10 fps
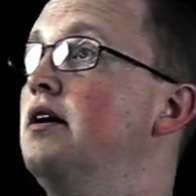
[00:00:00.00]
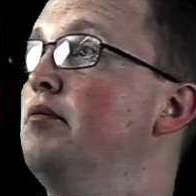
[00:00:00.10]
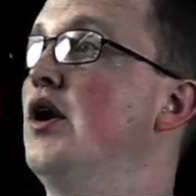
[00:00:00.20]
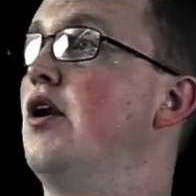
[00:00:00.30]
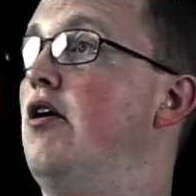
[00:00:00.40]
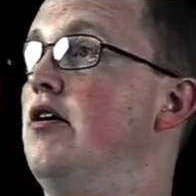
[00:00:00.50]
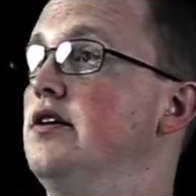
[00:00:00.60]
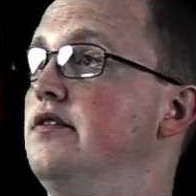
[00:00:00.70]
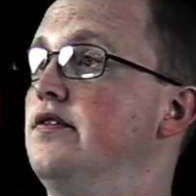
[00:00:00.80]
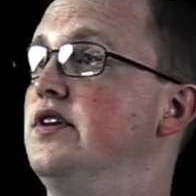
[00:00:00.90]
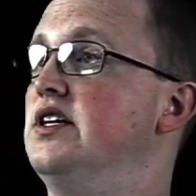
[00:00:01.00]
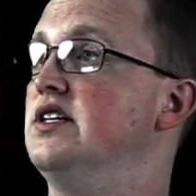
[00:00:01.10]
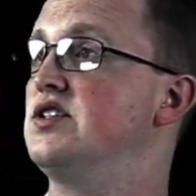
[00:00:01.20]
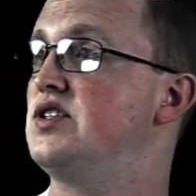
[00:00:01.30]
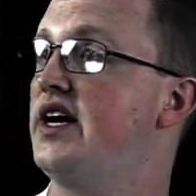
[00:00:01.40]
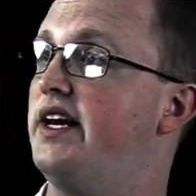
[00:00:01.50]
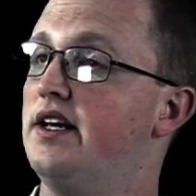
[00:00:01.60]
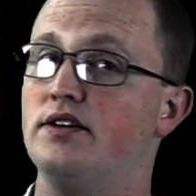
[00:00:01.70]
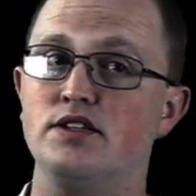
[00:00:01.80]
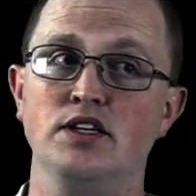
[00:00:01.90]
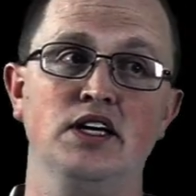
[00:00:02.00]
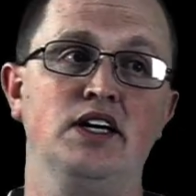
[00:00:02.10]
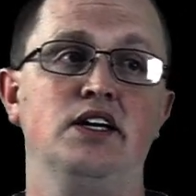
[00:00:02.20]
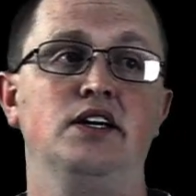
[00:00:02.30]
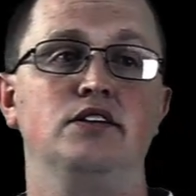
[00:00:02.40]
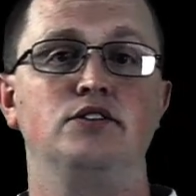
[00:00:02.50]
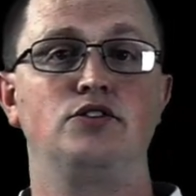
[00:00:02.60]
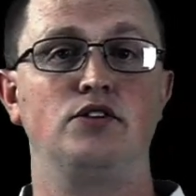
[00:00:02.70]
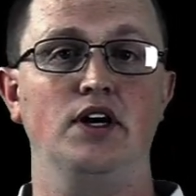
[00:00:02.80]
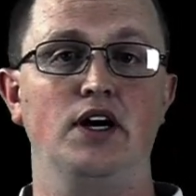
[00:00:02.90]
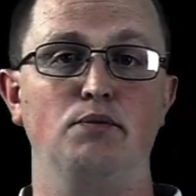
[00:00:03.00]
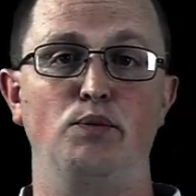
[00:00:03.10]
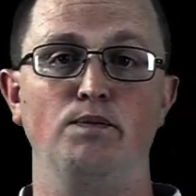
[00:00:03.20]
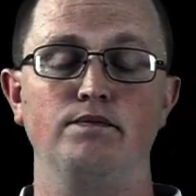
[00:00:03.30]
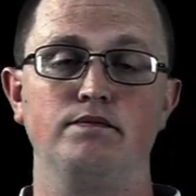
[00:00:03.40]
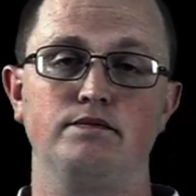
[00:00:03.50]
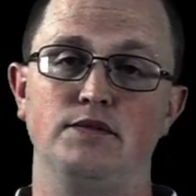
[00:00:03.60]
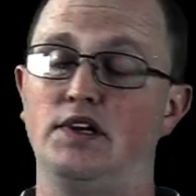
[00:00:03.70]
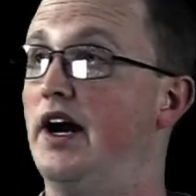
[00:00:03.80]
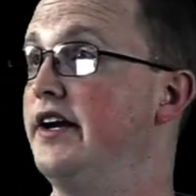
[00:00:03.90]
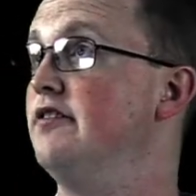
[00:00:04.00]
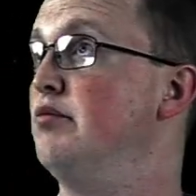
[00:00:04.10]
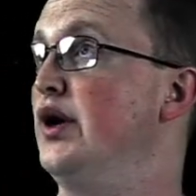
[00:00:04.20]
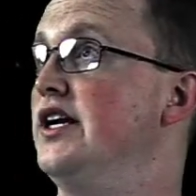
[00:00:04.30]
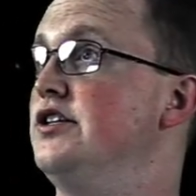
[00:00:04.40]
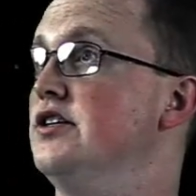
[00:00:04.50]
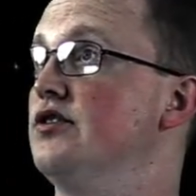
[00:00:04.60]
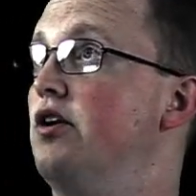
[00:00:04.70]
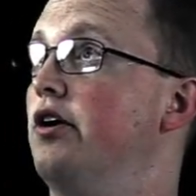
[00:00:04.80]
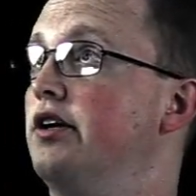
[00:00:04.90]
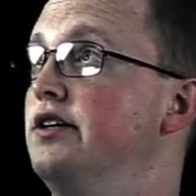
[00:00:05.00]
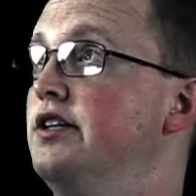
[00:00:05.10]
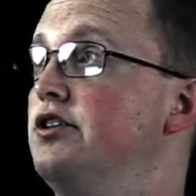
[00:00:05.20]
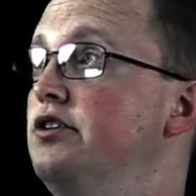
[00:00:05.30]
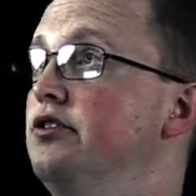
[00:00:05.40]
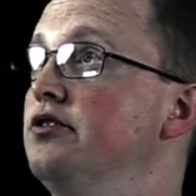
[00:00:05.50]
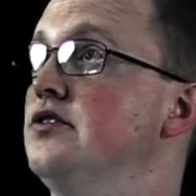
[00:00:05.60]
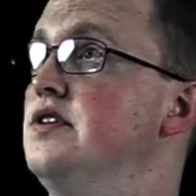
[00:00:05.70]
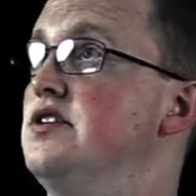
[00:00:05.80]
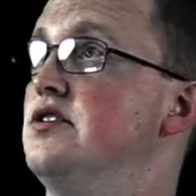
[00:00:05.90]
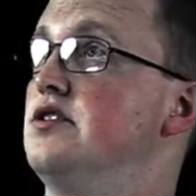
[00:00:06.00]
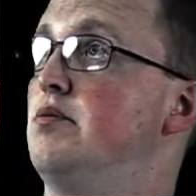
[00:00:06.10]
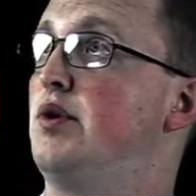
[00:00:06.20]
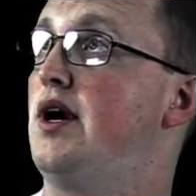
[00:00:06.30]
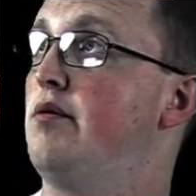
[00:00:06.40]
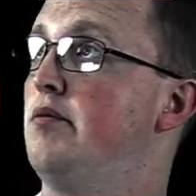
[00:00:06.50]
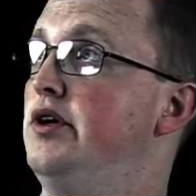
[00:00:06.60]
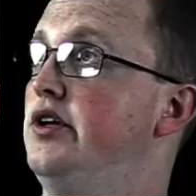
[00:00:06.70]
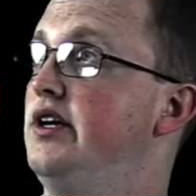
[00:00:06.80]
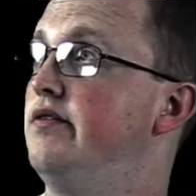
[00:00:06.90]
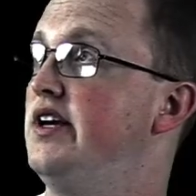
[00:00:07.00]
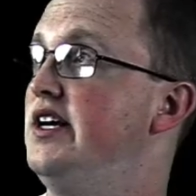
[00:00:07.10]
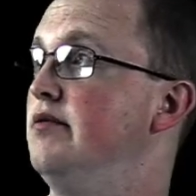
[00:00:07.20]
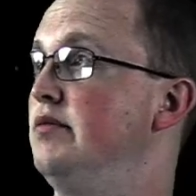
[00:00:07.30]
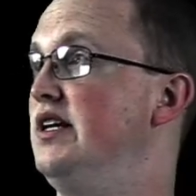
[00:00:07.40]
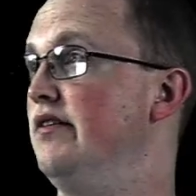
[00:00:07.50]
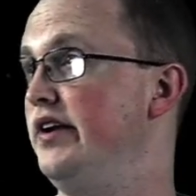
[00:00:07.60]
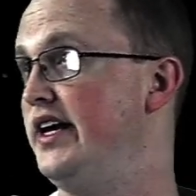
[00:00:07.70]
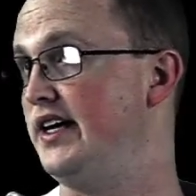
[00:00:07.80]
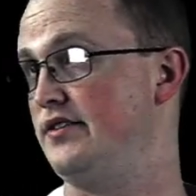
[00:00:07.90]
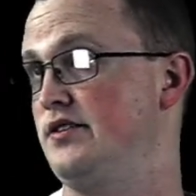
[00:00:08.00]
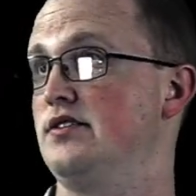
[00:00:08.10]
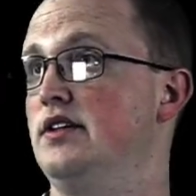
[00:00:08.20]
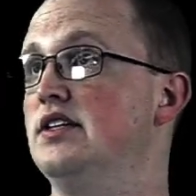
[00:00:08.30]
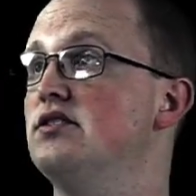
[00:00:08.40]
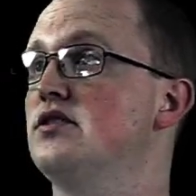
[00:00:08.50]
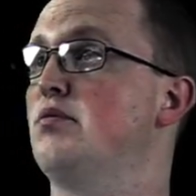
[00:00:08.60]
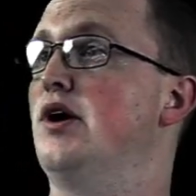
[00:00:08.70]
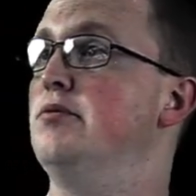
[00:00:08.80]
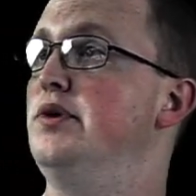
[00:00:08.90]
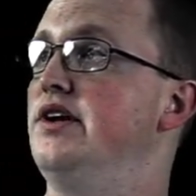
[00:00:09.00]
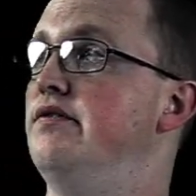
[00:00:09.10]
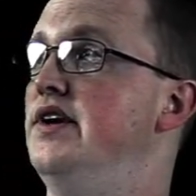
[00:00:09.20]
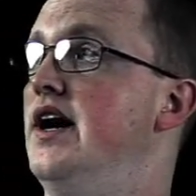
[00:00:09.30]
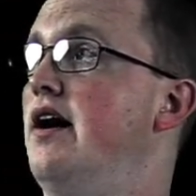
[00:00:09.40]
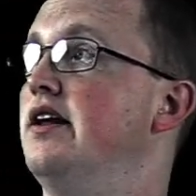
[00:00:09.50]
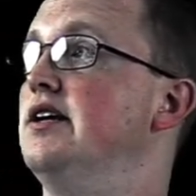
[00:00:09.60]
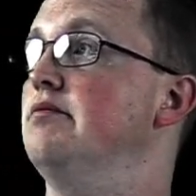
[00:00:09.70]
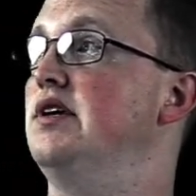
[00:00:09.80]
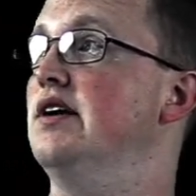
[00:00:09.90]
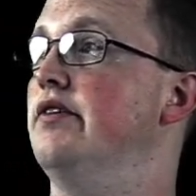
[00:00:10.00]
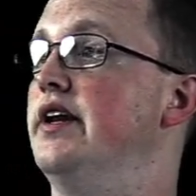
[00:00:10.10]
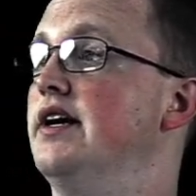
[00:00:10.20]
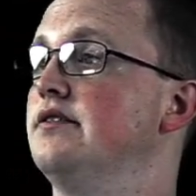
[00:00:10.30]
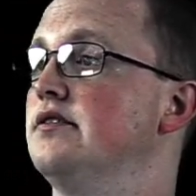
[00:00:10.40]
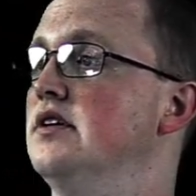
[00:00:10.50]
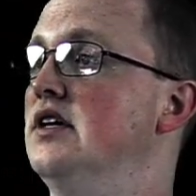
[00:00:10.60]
But all of the second line of branches are conditionals. This is the probability of M given S, and this is the probability of not M given S.